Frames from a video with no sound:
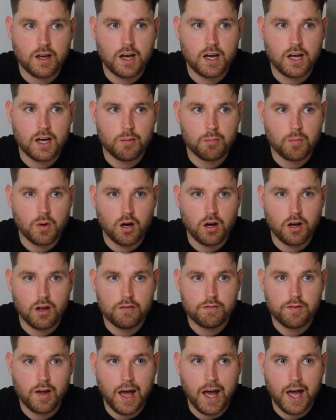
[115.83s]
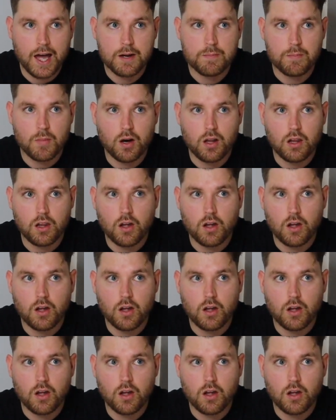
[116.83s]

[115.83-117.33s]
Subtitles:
I've had my